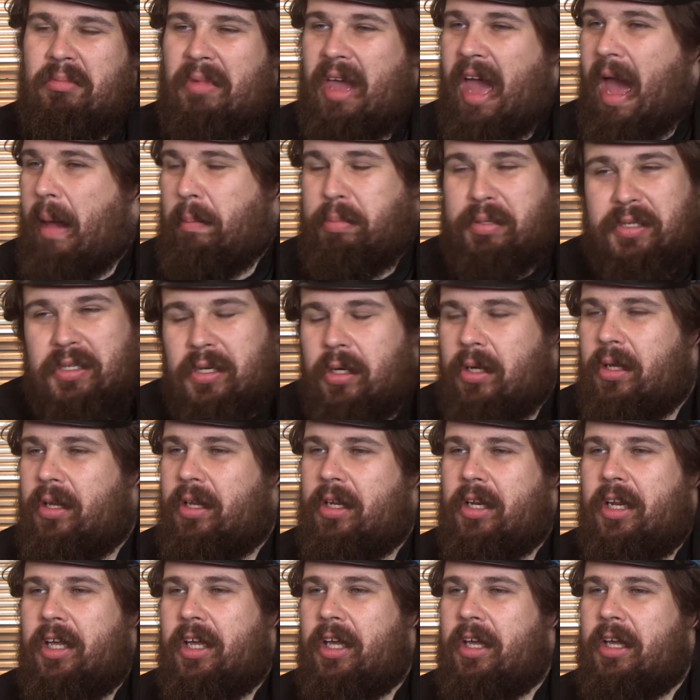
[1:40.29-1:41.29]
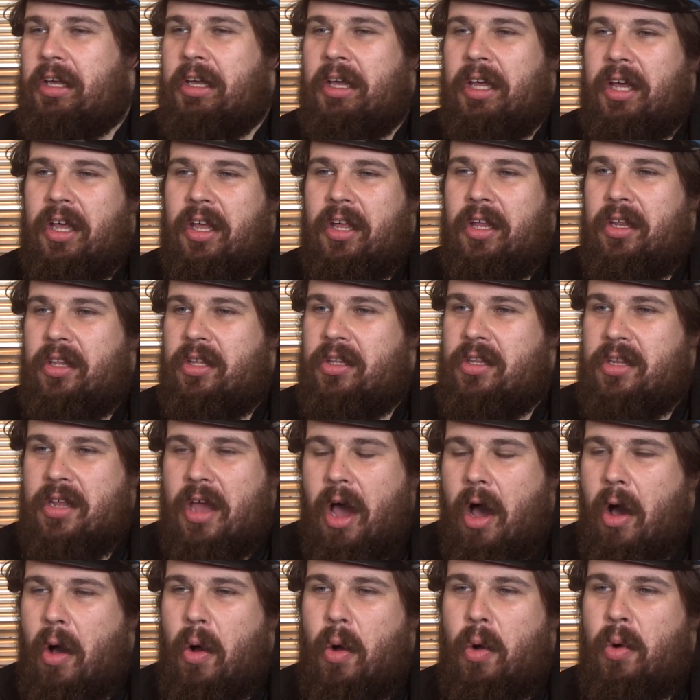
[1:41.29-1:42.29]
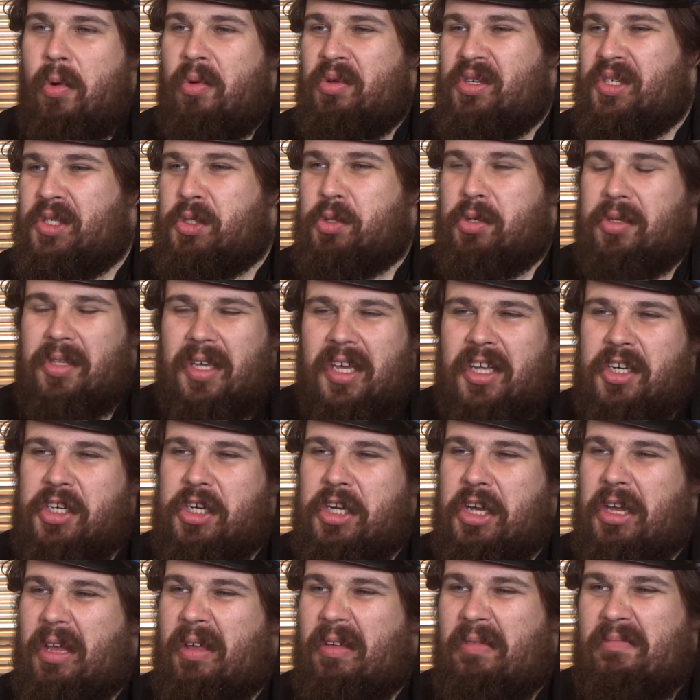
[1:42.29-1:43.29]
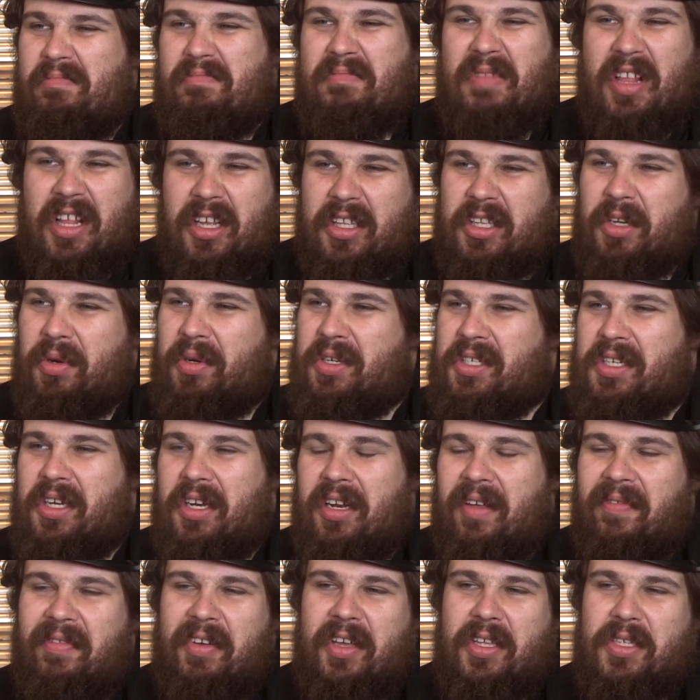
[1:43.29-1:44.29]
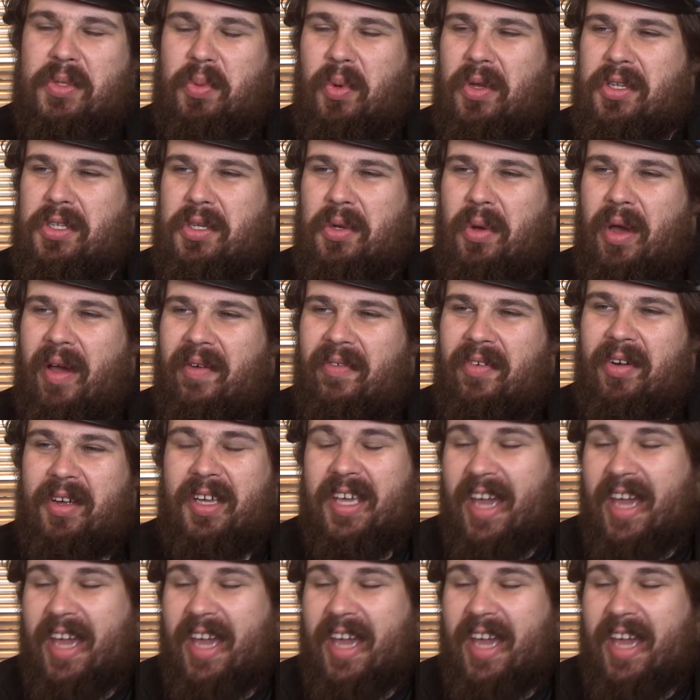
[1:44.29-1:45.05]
absolutely no strategic military significance whatsoever?